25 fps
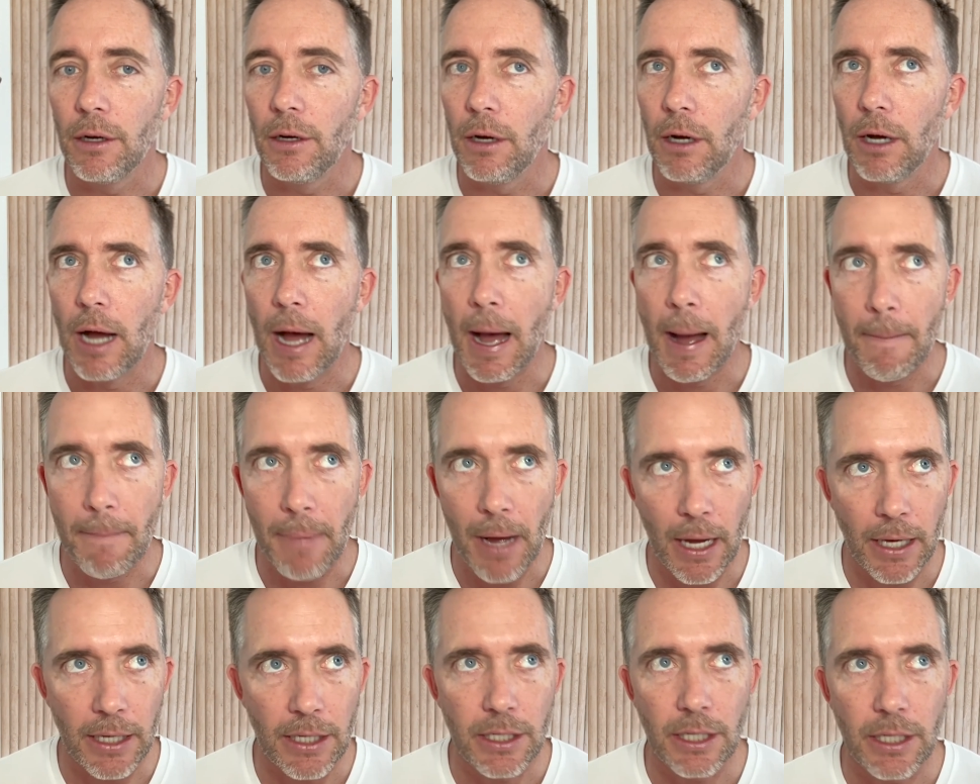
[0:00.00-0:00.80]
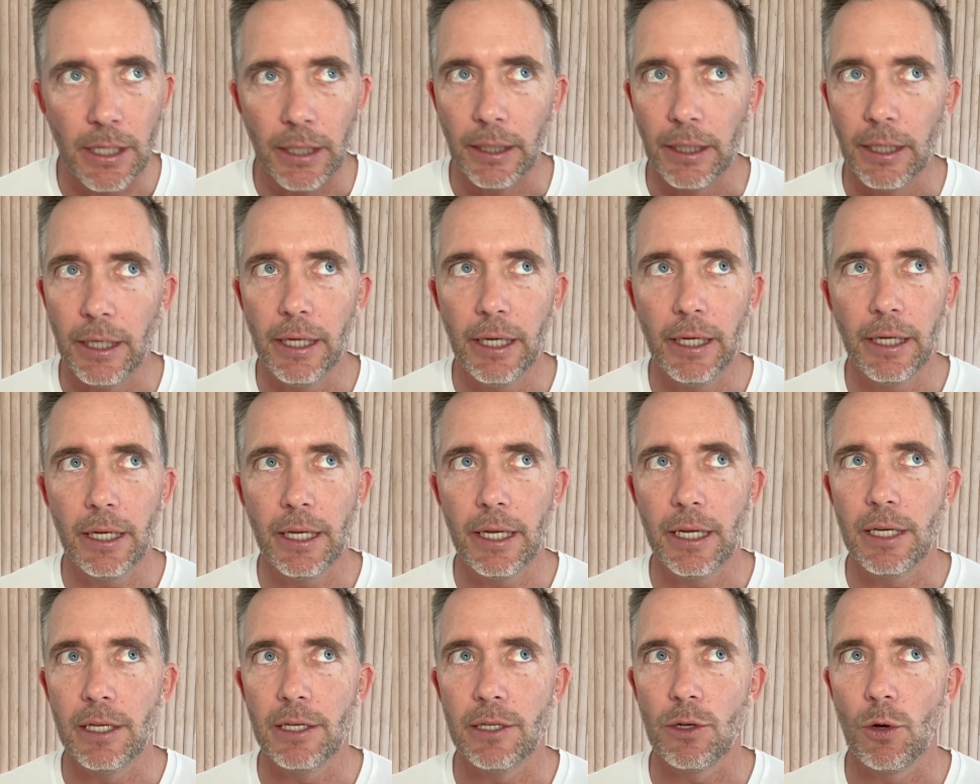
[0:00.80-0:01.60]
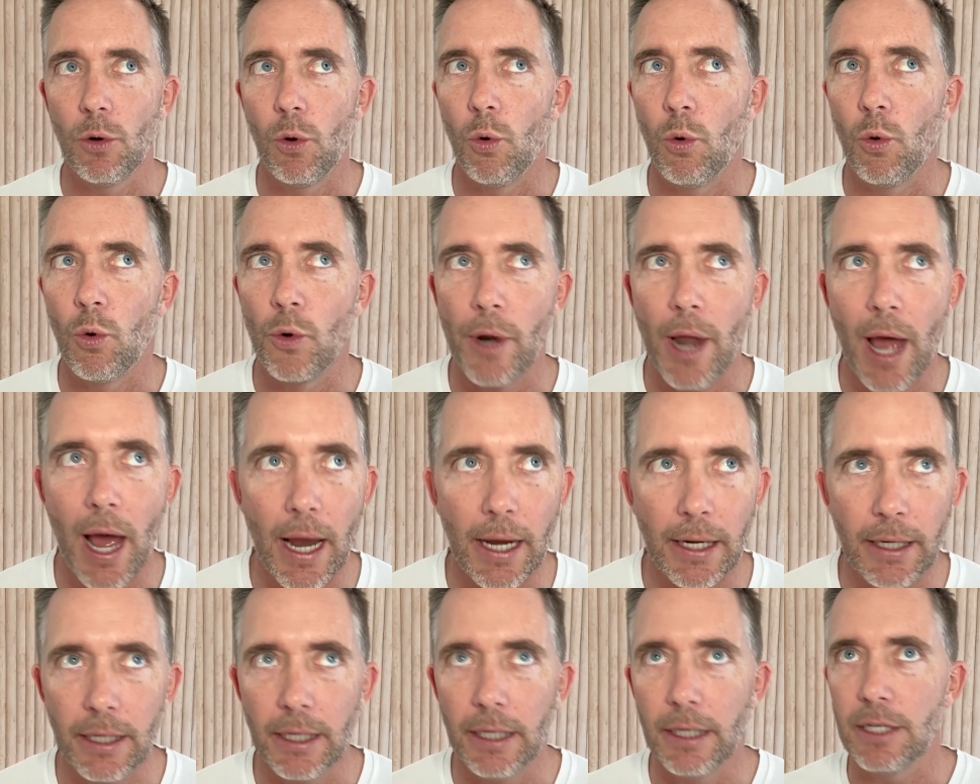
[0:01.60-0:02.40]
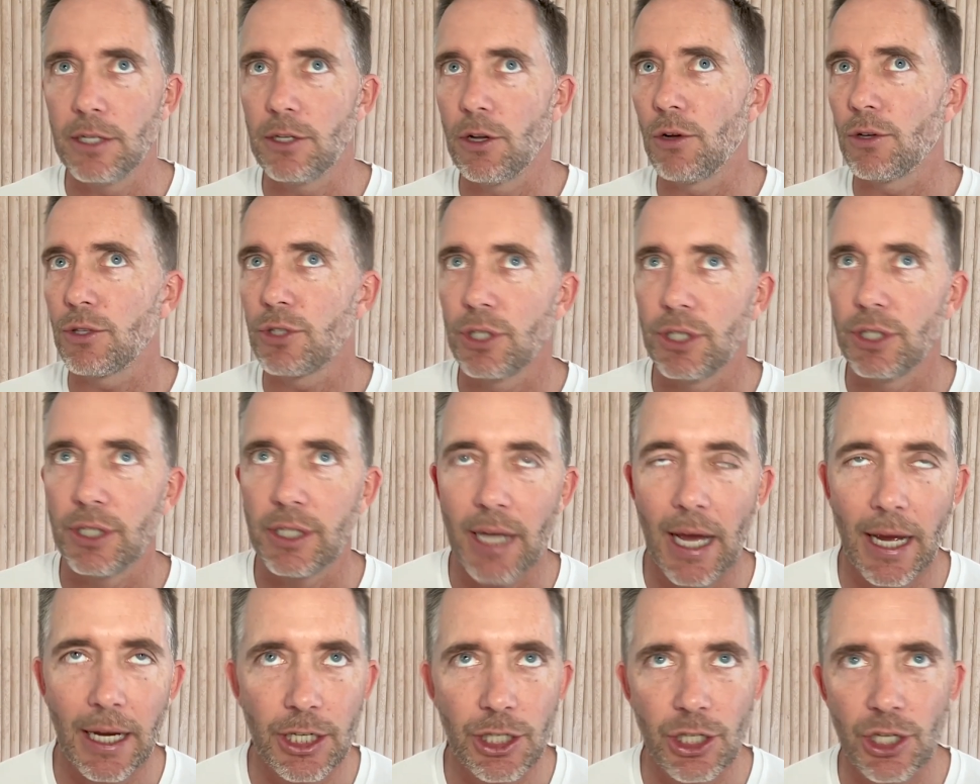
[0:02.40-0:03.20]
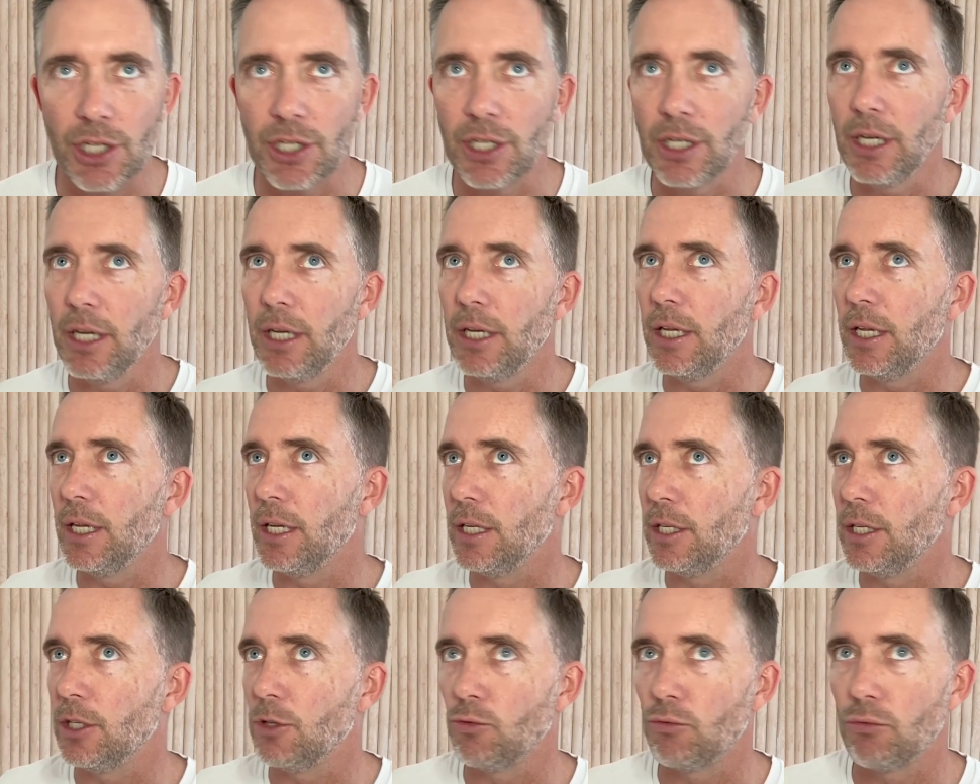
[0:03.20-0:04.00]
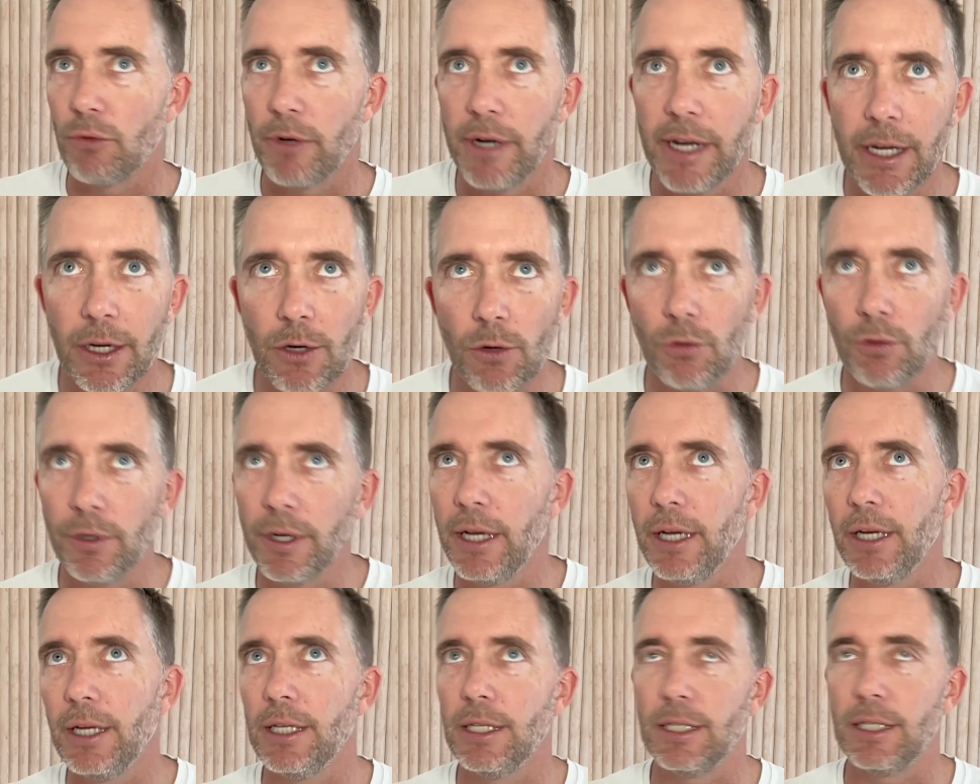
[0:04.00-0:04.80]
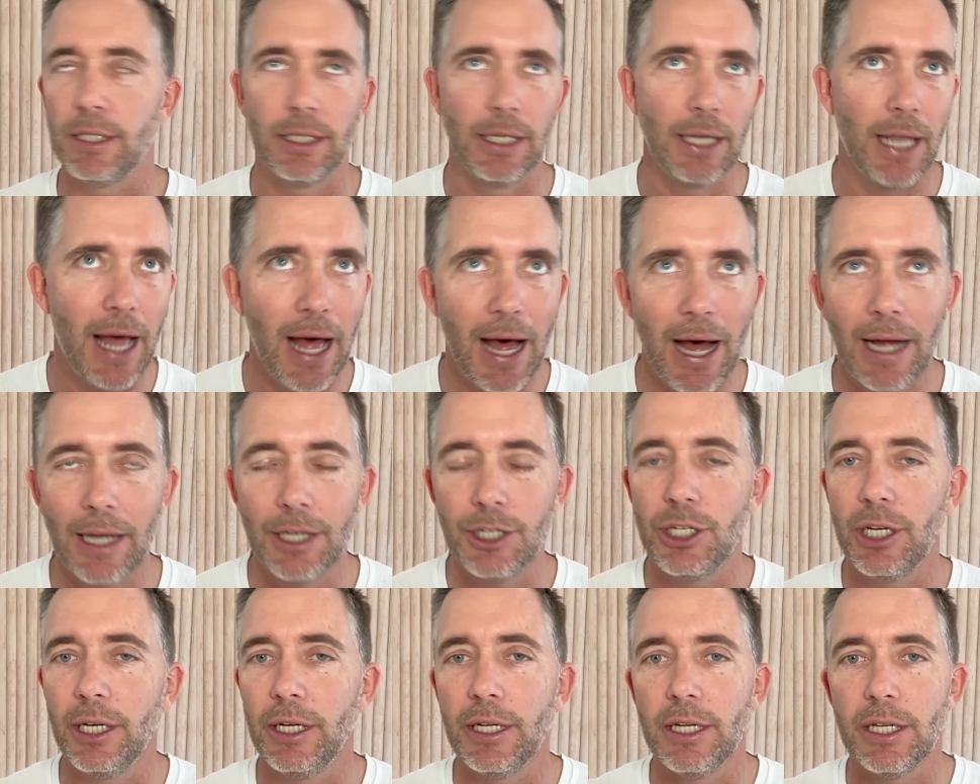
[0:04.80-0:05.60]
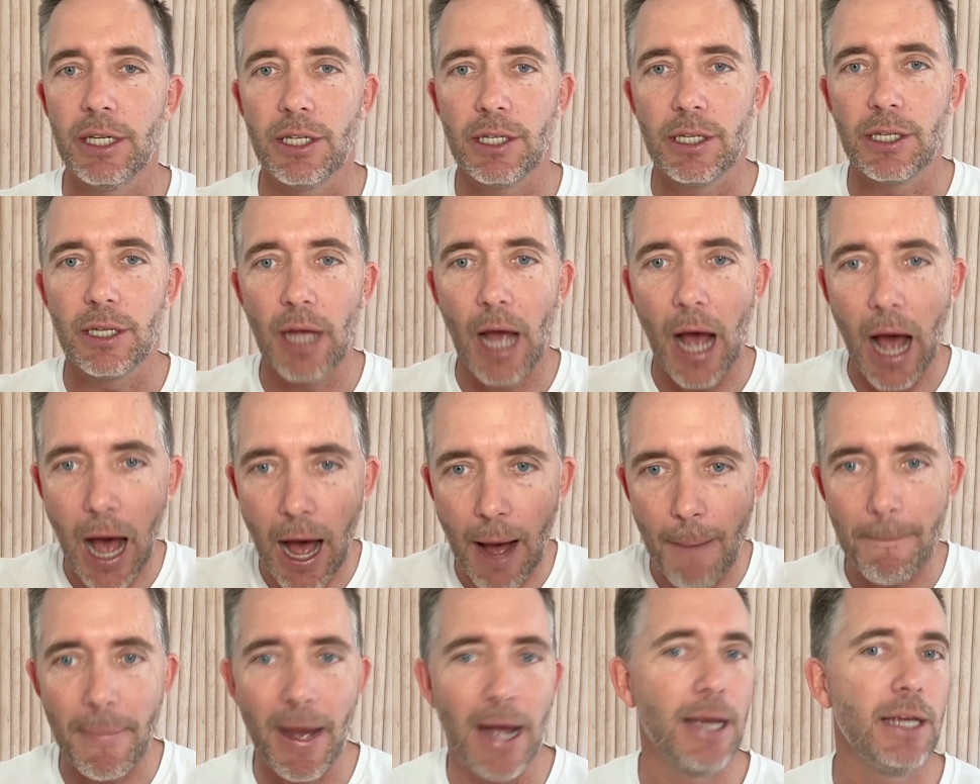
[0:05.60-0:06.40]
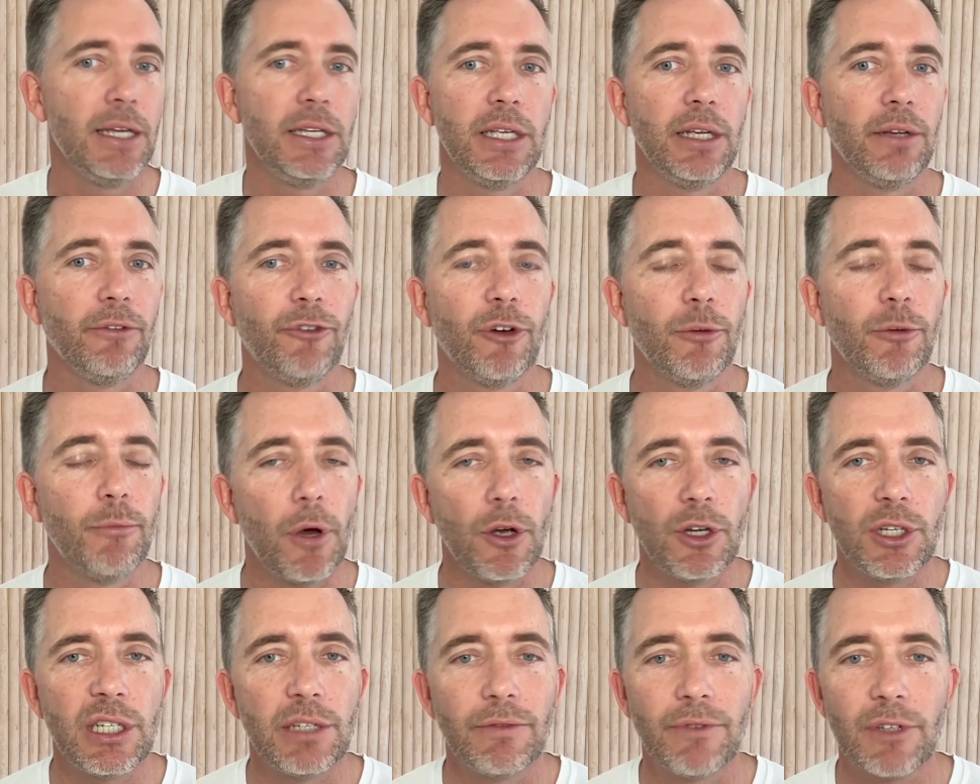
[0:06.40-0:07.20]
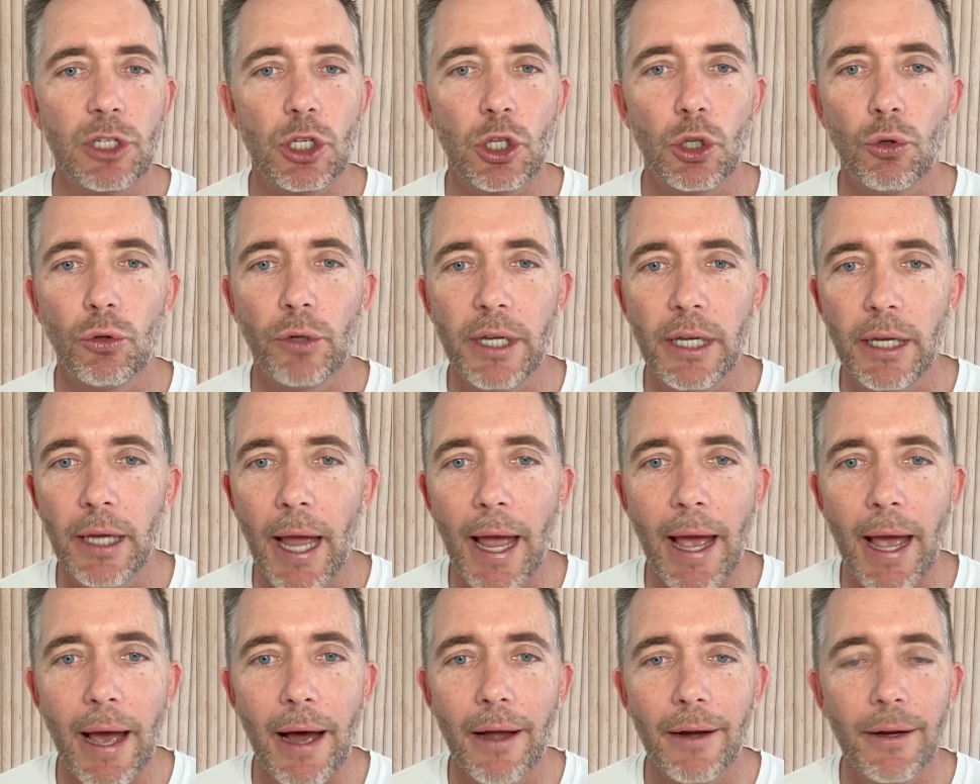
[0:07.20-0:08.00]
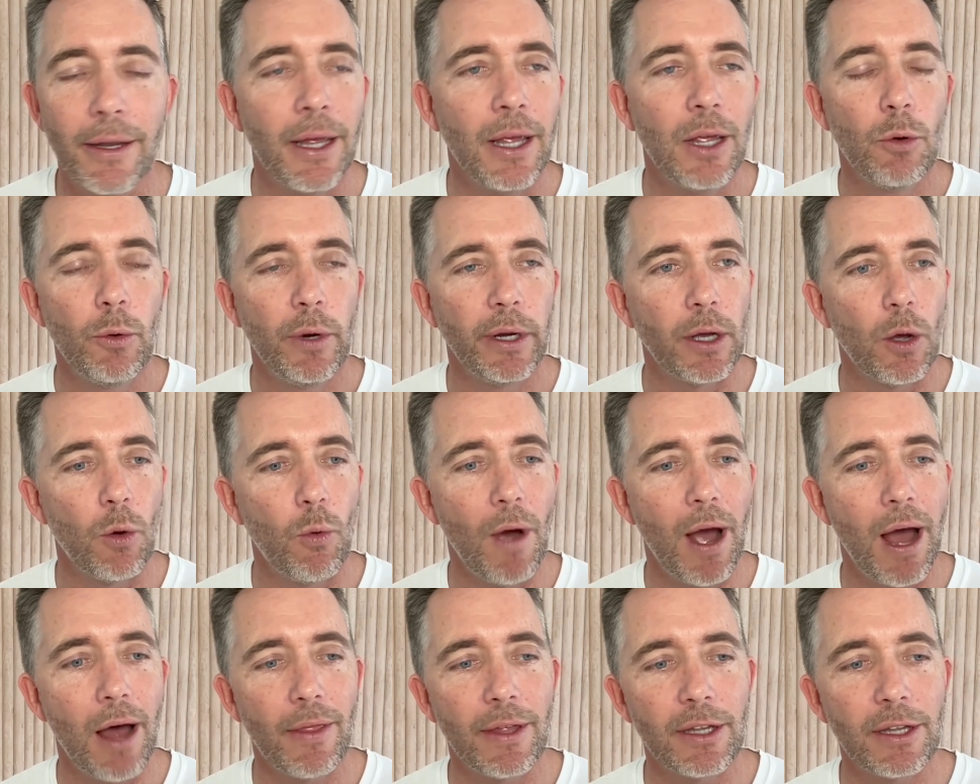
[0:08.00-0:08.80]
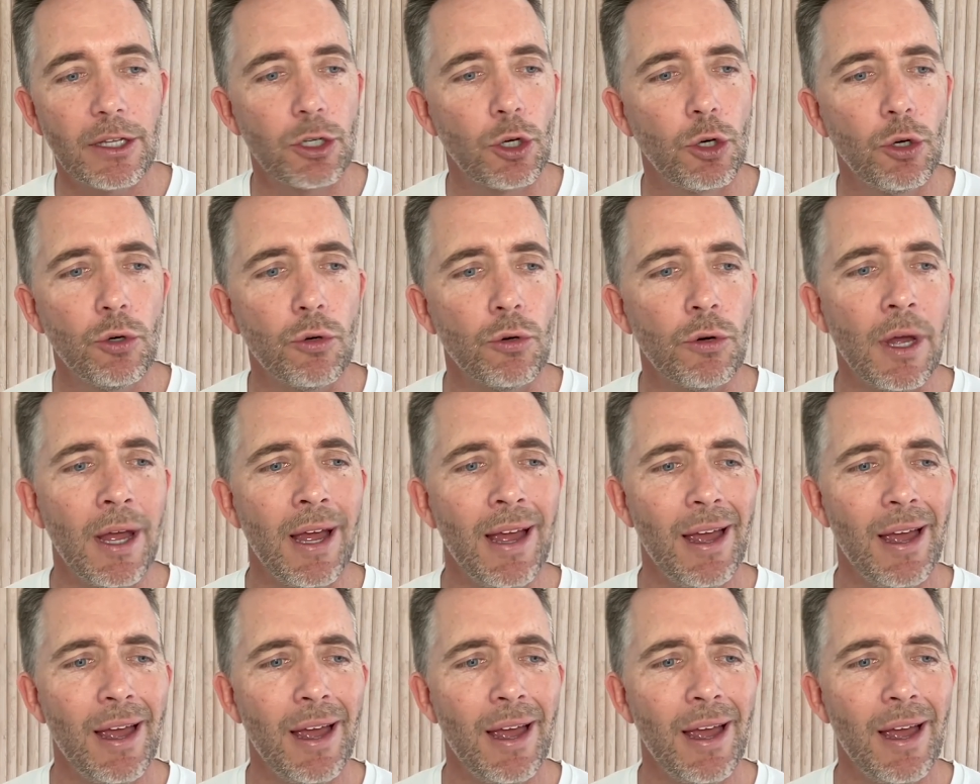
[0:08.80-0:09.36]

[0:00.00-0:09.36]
amazing. It is ornate. It is ostentatious. It is regal. It is large. It is amazing. For most of us looking out, we go, wow, that's cool.